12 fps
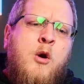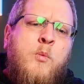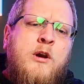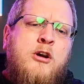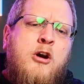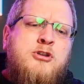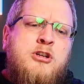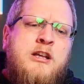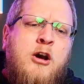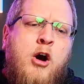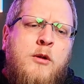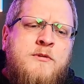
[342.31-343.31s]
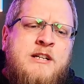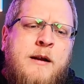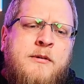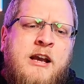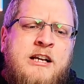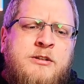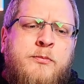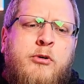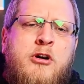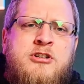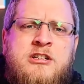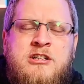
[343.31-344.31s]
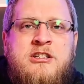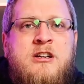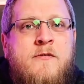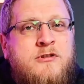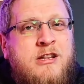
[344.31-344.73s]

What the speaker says: we go to the homeless application process itself.